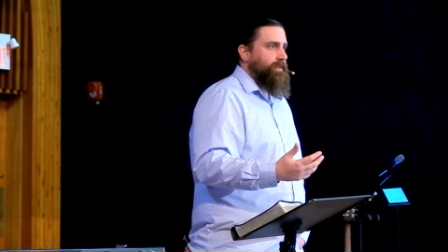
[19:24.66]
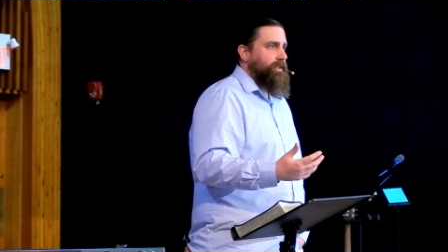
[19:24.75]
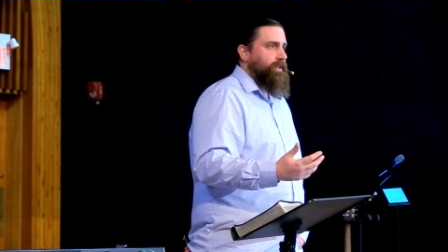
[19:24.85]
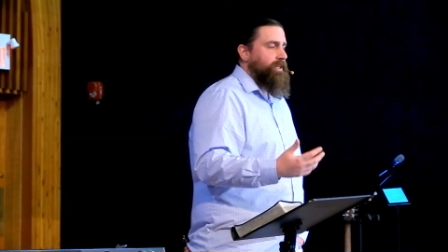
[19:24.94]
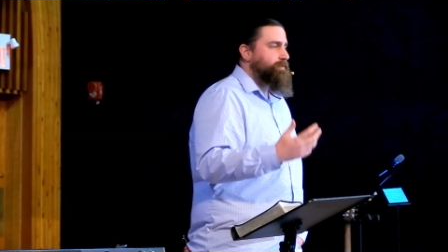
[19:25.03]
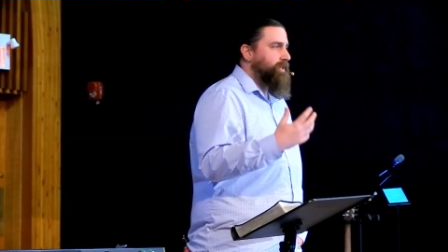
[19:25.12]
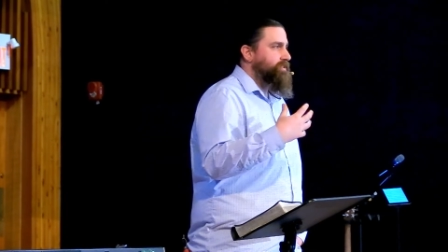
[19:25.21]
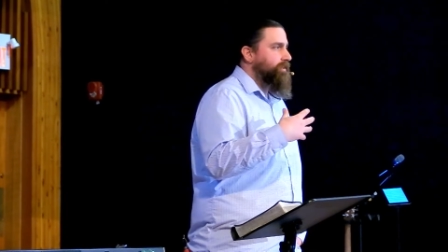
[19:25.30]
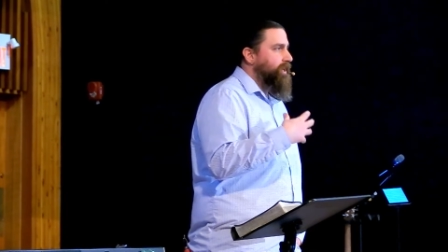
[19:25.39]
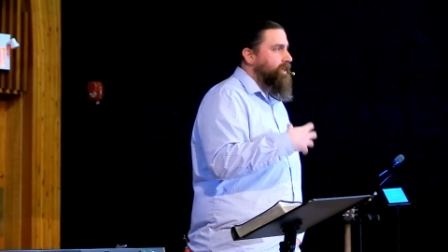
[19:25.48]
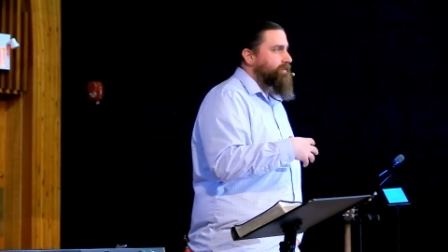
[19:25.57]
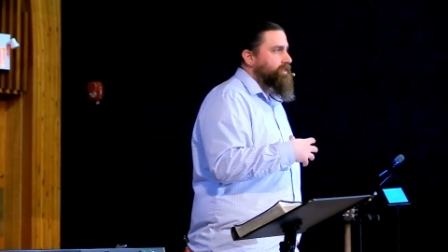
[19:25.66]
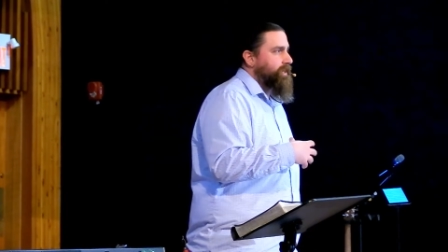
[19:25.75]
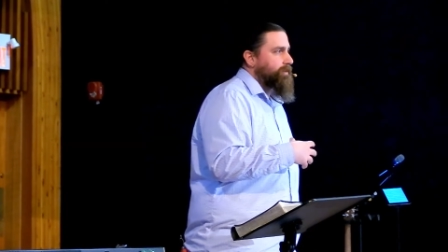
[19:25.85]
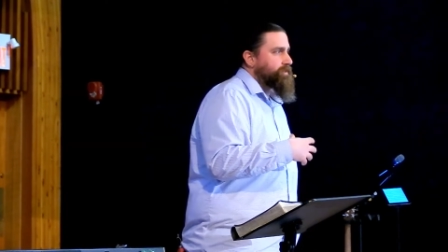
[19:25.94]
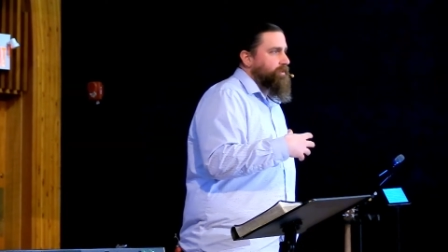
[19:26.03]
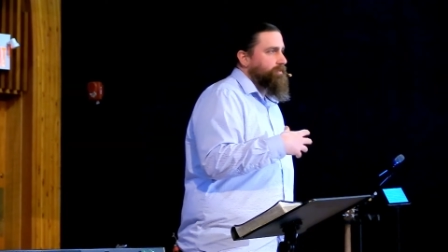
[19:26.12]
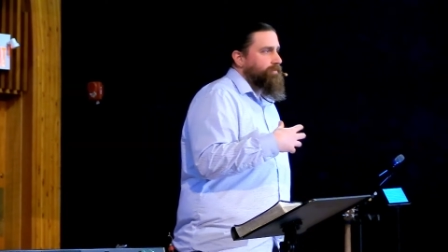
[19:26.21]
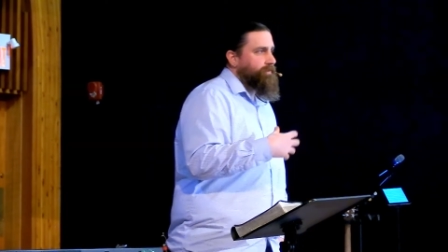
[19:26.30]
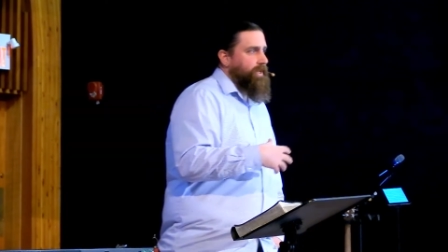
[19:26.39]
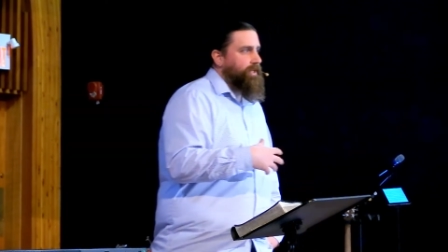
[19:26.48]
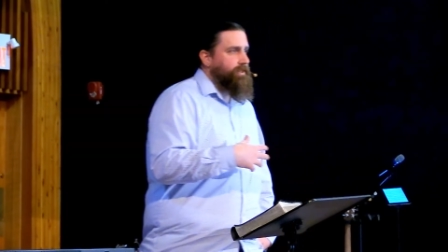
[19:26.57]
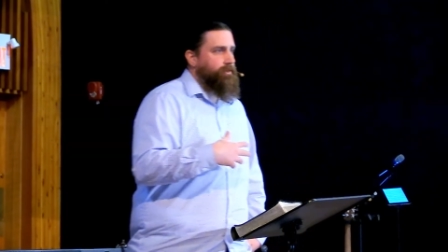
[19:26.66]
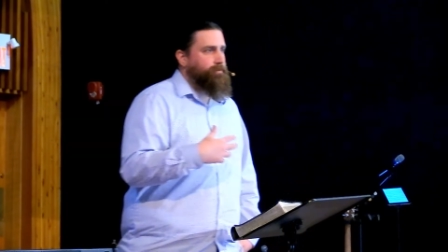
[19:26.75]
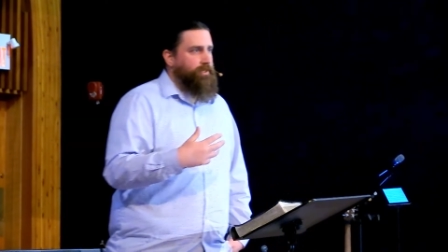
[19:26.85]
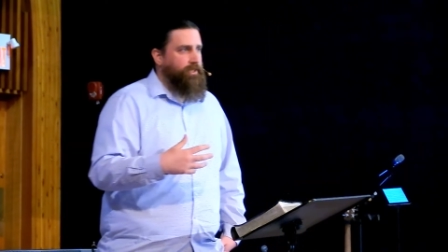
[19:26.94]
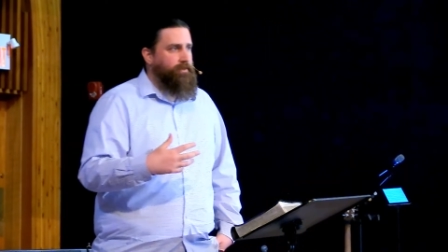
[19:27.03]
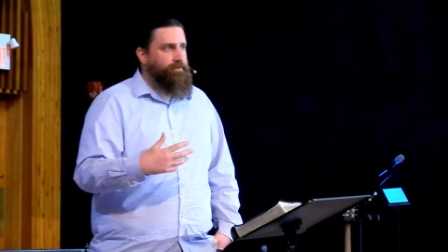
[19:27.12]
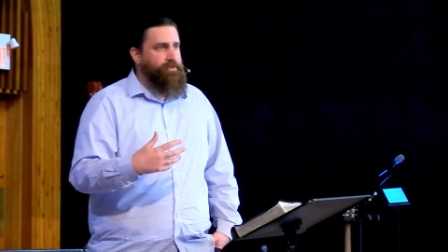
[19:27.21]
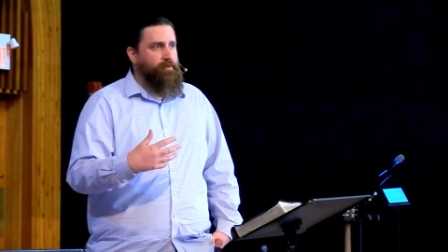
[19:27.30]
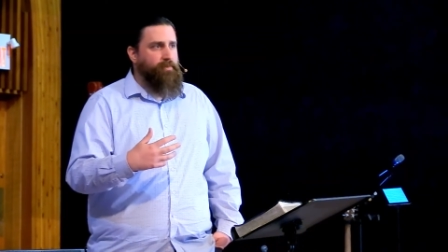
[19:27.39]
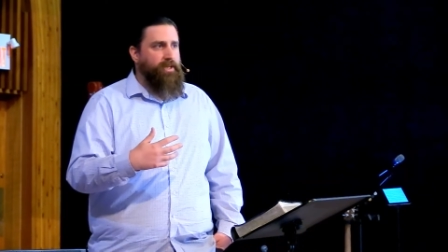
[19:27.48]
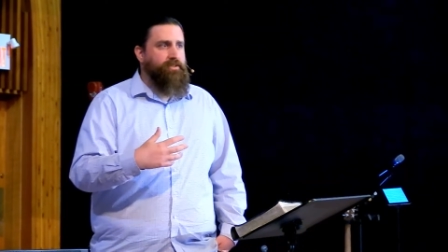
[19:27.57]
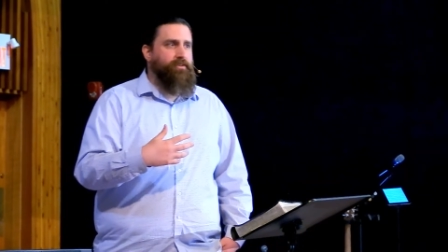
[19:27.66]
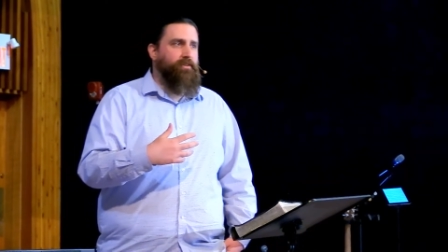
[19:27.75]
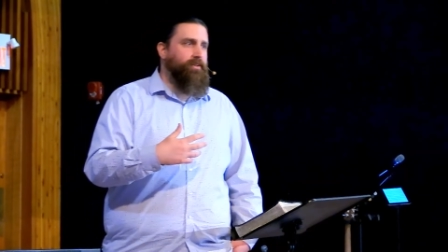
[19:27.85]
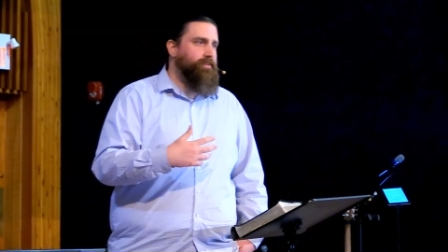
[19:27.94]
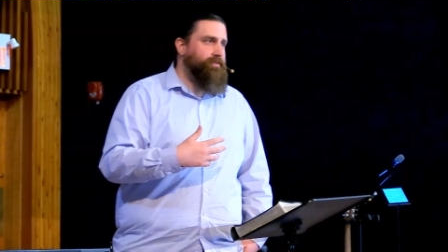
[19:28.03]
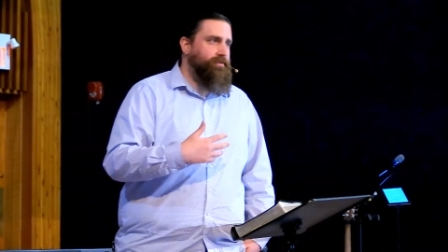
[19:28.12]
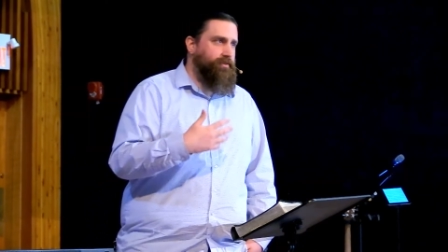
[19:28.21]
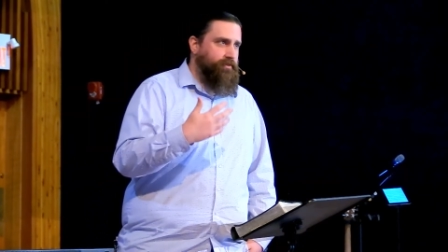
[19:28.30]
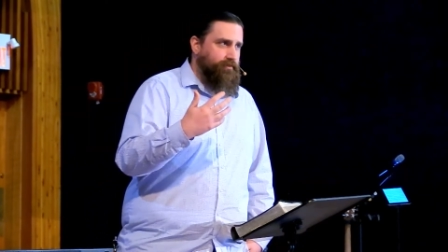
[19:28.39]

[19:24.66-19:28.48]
Is because a lot of the times our faith, our beliefs are based on